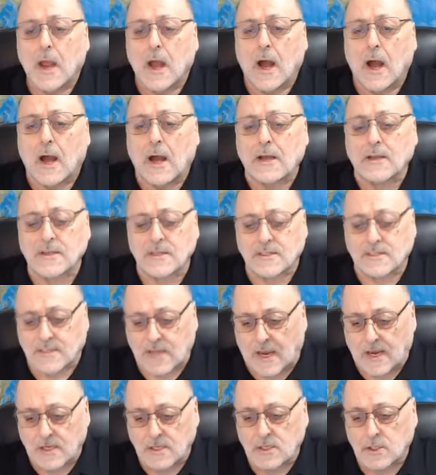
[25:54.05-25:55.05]
uh,
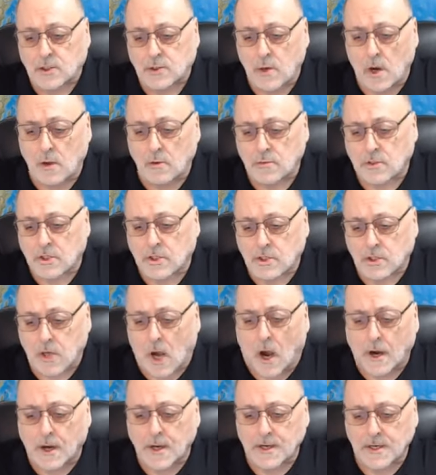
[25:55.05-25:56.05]
Satan's throne
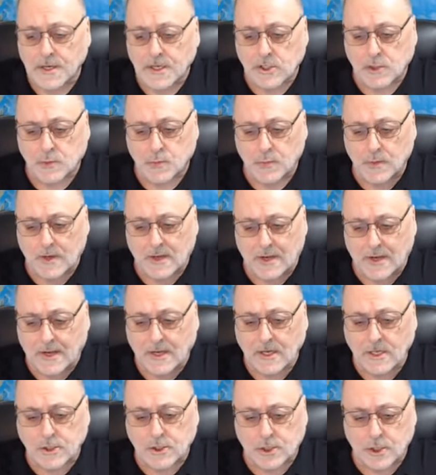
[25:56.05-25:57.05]
started its
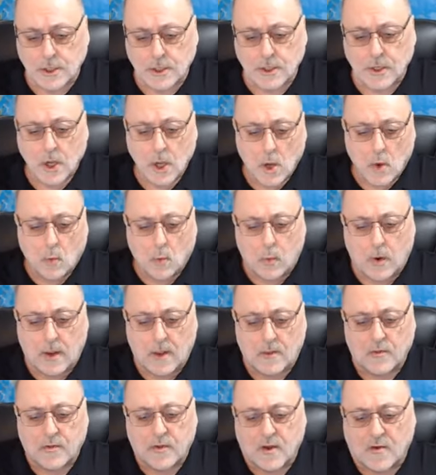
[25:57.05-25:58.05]
religion
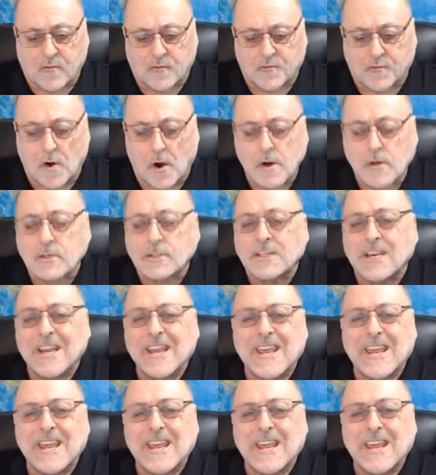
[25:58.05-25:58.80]
when the first